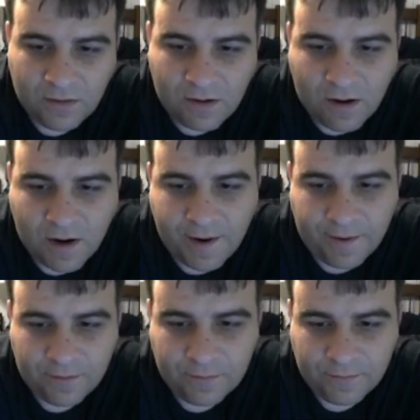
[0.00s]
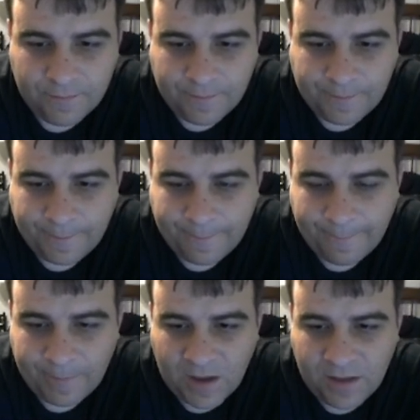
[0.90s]
Alright.
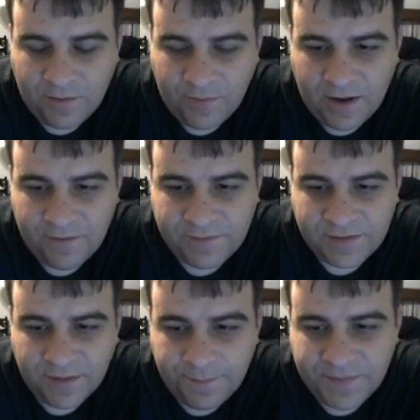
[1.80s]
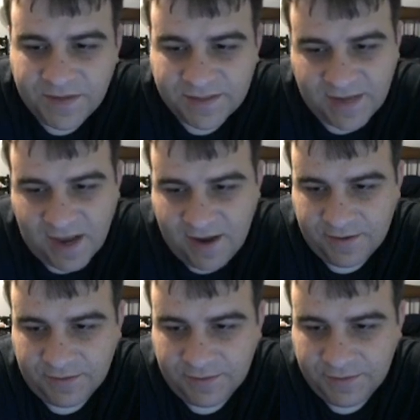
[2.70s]
And then we have tip the
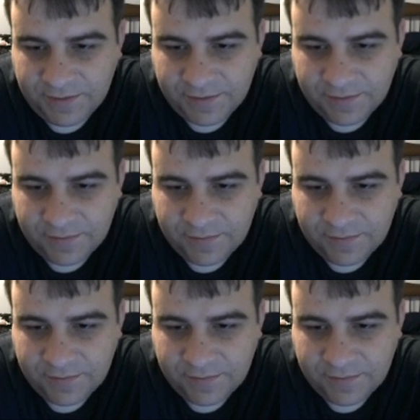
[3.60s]
scales.